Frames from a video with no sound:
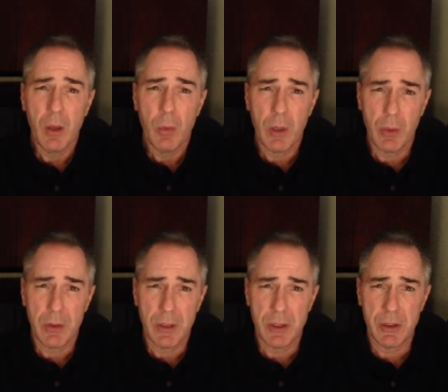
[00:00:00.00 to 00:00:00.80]
What I
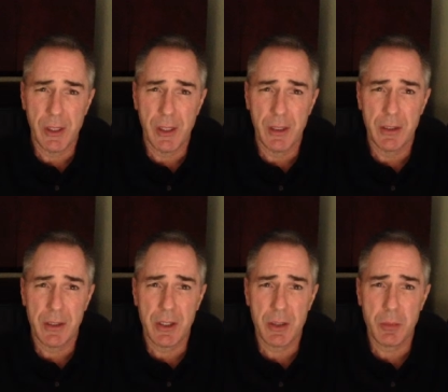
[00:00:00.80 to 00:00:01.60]
want you to understand is
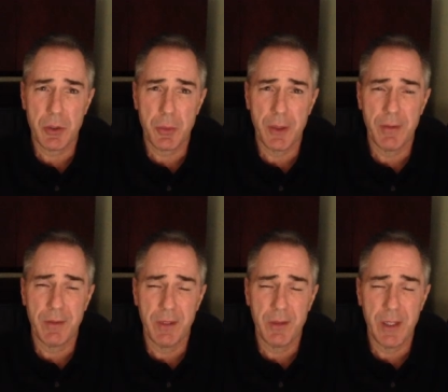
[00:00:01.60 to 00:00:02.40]
customers spend
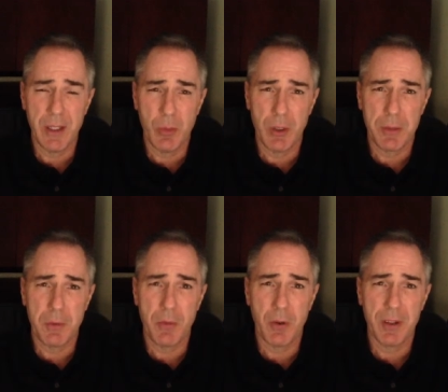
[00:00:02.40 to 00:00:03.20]
fifteen weeks
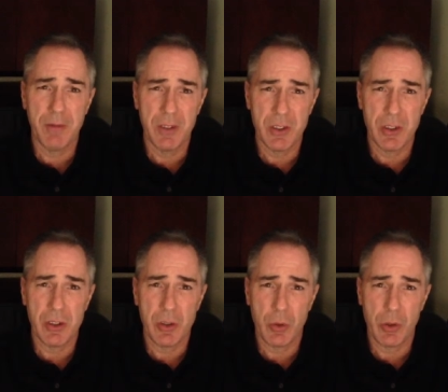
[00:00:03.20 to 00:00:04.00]
before they visit a
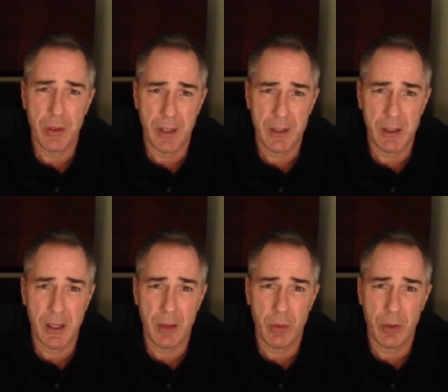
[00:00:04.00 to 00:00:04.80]
store, and they
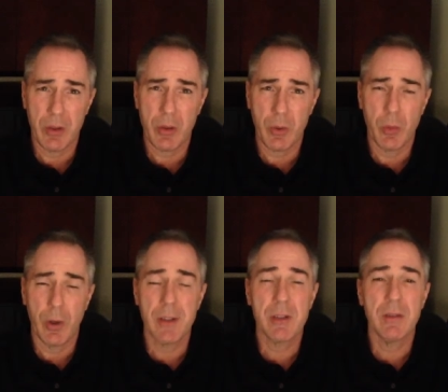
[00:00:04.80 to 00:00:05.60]
select one of three
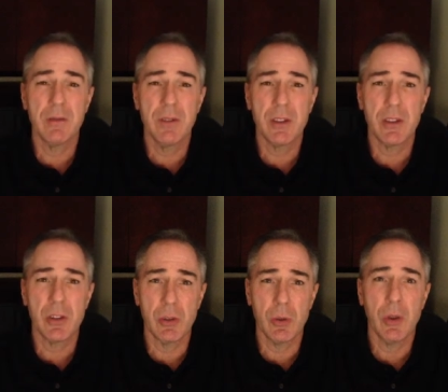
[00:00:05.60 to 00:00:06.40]
ways to visit
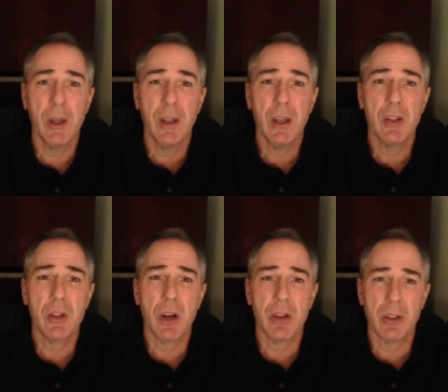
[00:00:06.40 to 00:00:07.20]
you and
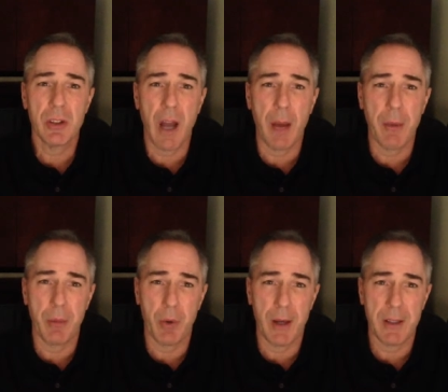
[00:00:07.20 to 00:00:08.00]
start their shopping
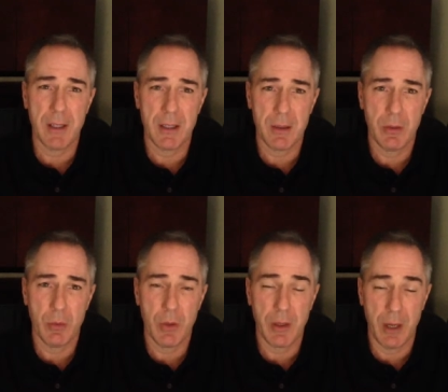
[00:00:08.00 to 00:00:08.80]
process
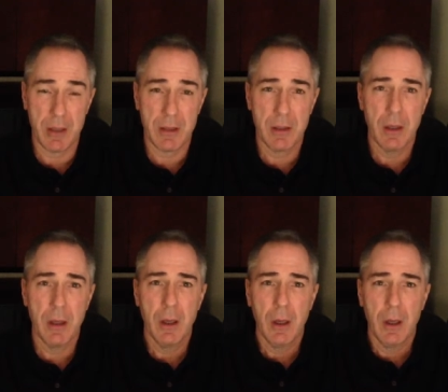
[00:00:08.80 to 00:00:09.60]
with us.
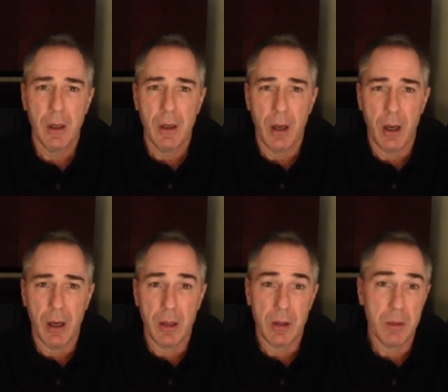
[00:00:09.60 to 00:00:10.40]

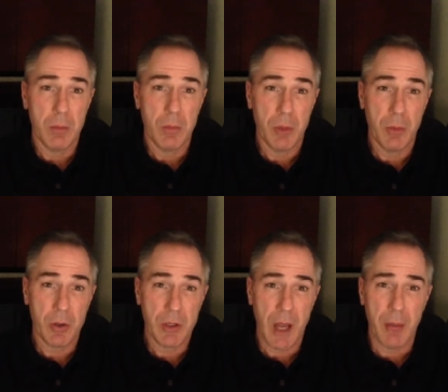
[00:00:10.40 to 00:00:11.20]
Uh, the, the
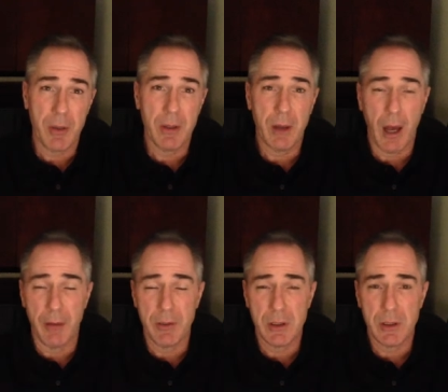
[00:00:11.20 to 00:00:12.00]
most dominant,
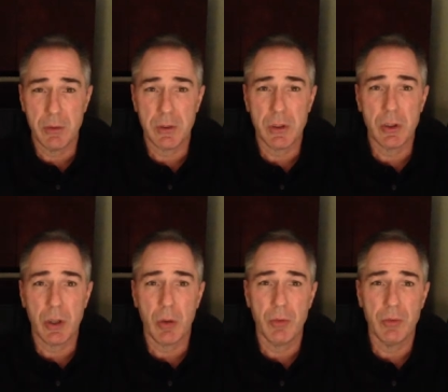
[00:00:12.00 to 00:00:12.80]
obviously, was the
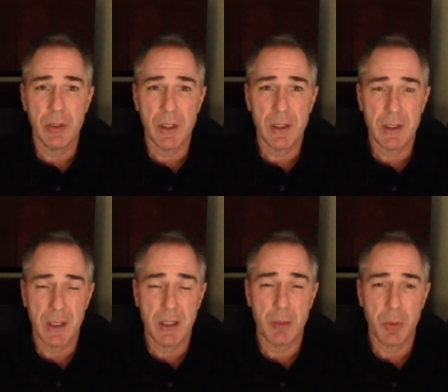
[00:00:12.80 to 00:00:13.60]
showroom visit.
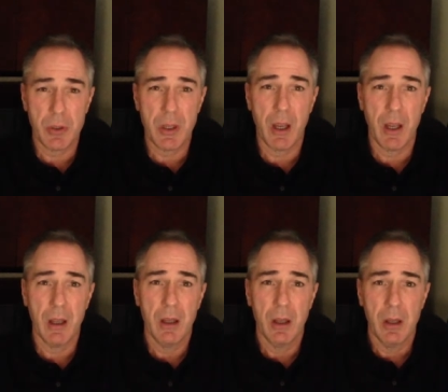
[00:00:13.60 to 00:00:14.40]
sixty percent
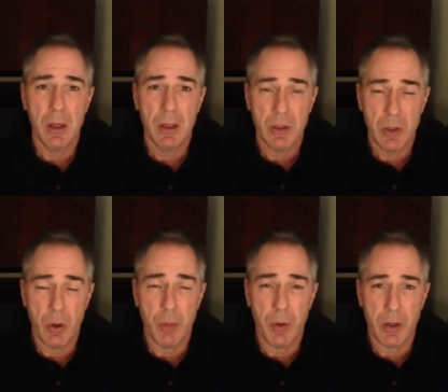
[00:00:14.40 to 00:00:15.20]

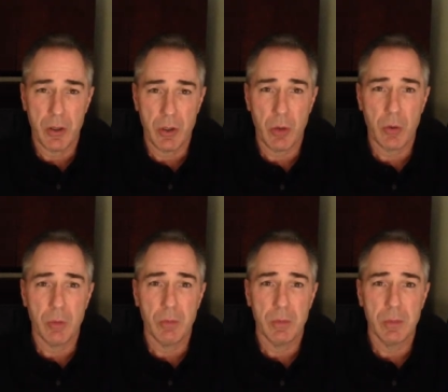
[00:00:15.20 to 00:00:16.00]
show up on our showroom.